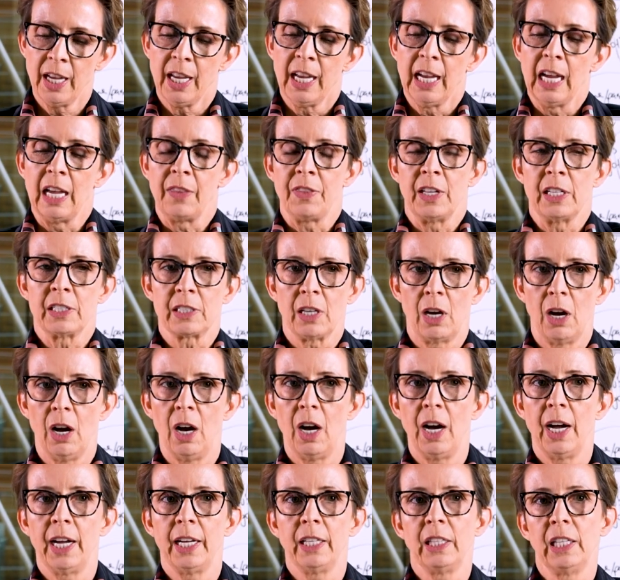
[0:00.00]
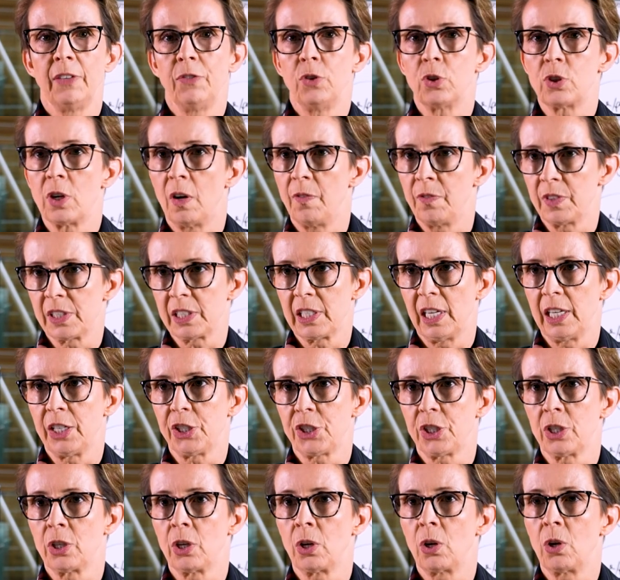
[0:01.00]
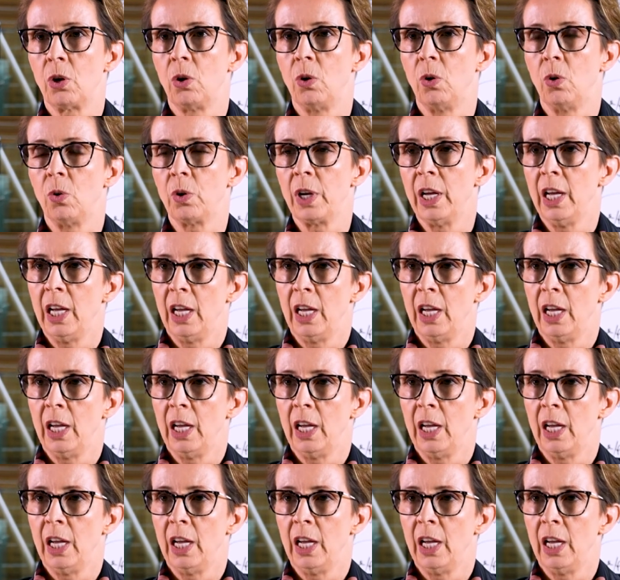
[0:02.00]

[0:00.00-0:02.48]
And there's a higher level conversation called,